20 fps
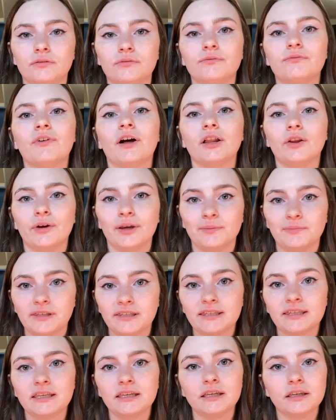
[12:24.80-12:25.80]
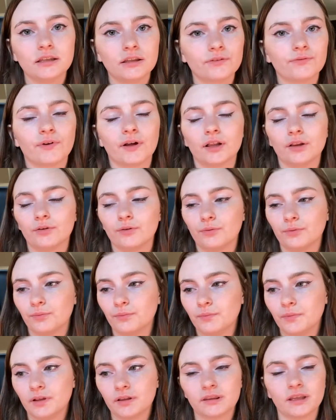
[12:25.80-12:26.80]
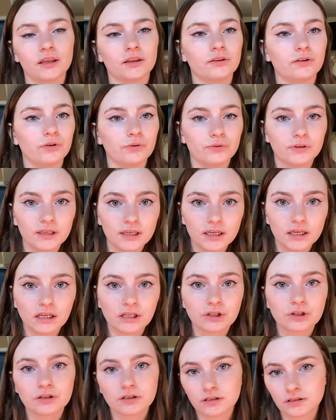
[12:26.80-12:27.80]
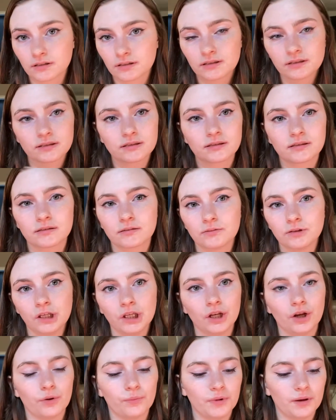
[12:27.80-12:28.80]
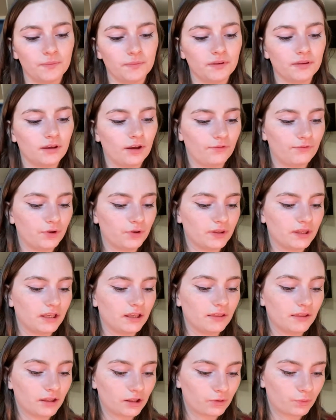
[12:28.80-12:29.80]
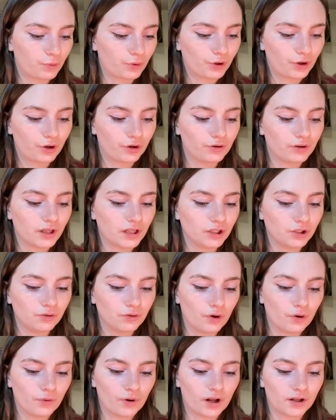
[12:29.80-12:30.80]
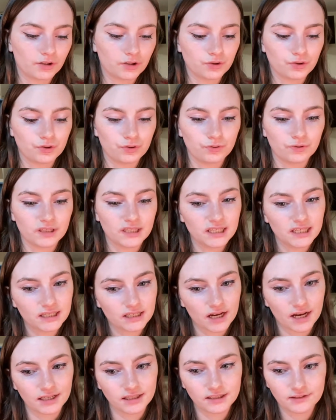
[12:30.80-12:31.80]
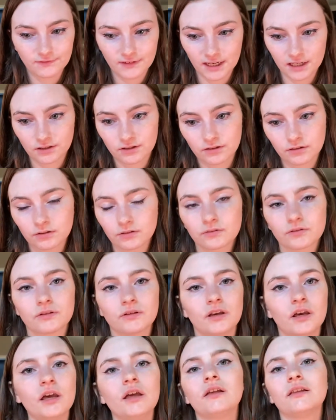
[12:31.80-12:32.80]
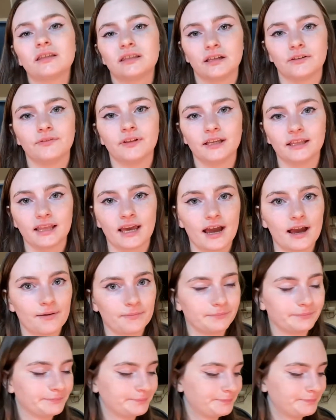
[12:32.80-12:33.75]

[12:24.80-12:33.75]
follow ABCs, follow assess, do, teach. Maybe if you see this word, then not to choose these kinds of answers, stuff like that.